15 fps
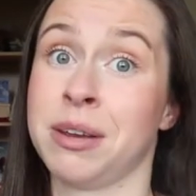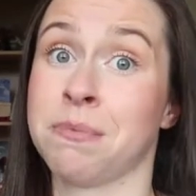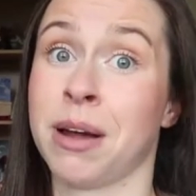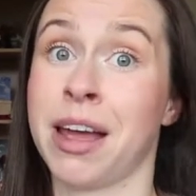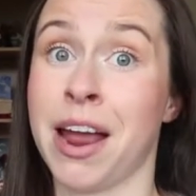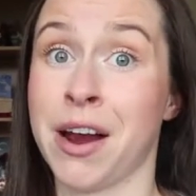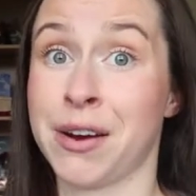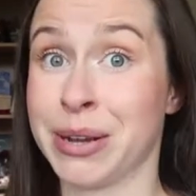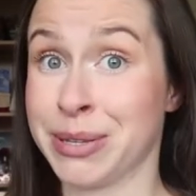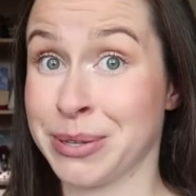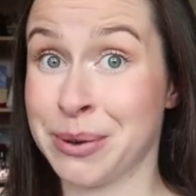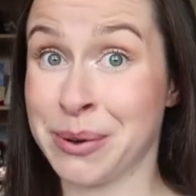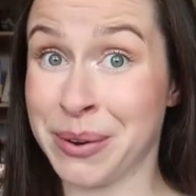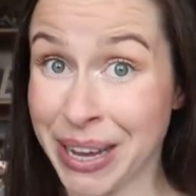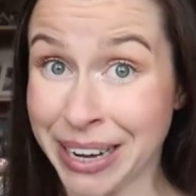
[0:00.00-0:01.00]
My hair is
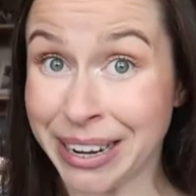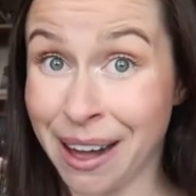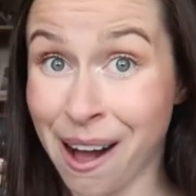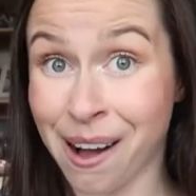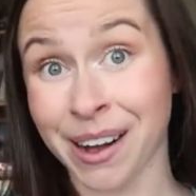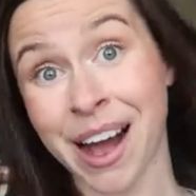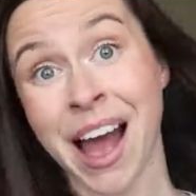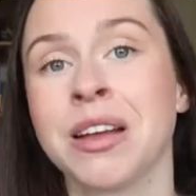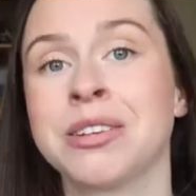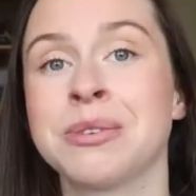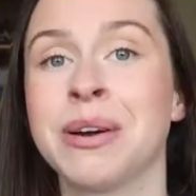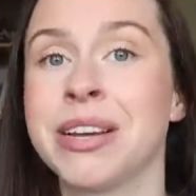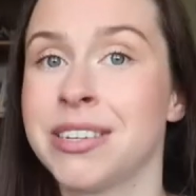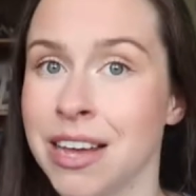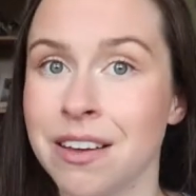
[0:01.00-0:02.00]
quite long, so
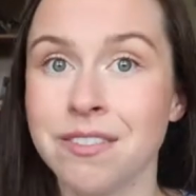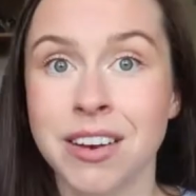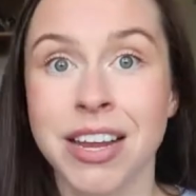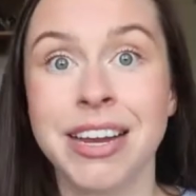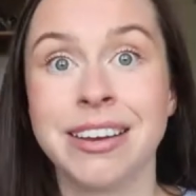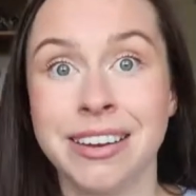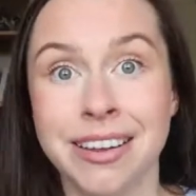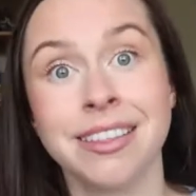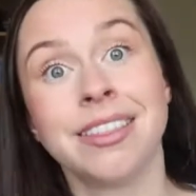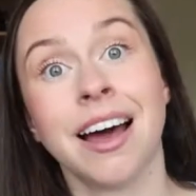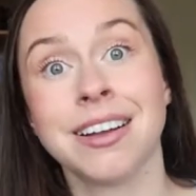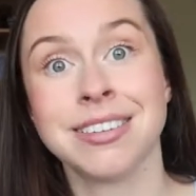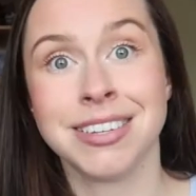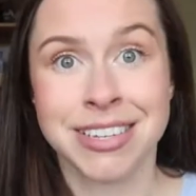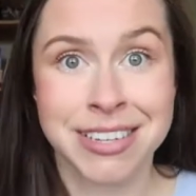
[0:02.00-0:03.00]
I definitely need
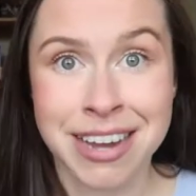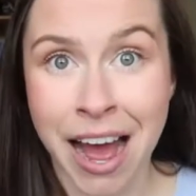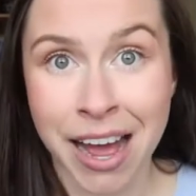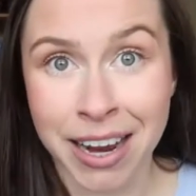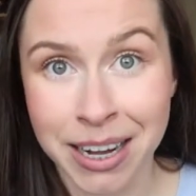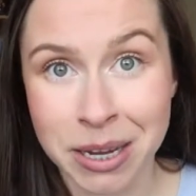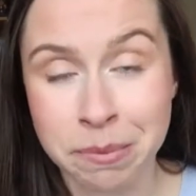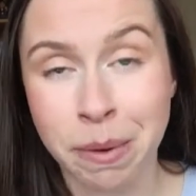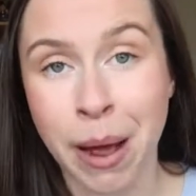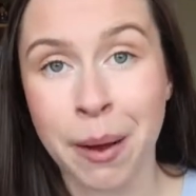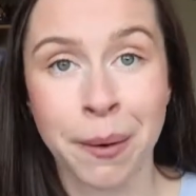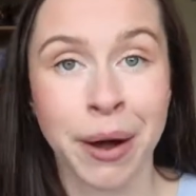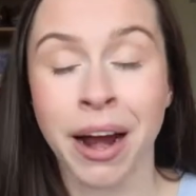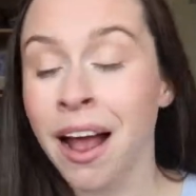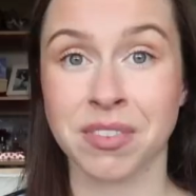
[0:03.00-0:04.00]
that detangling
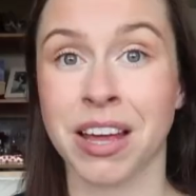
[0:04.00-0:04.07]
power.